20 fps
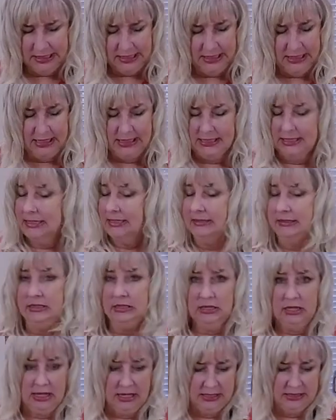it doesn't
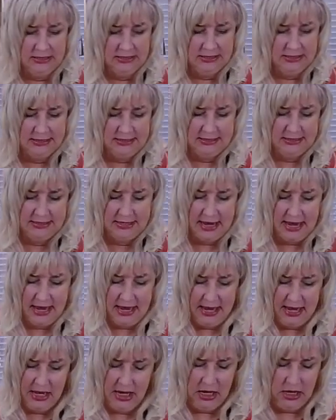like to
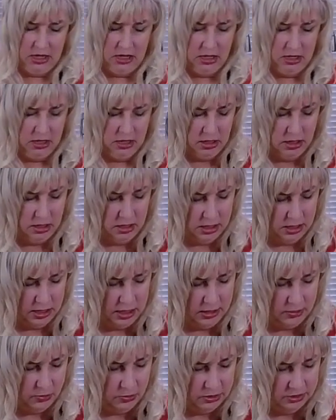stay.
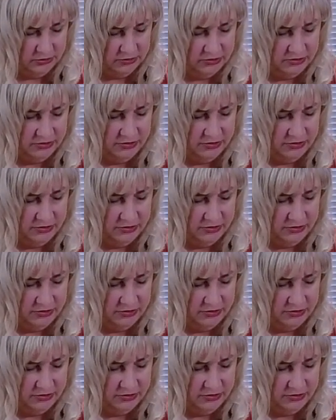It wants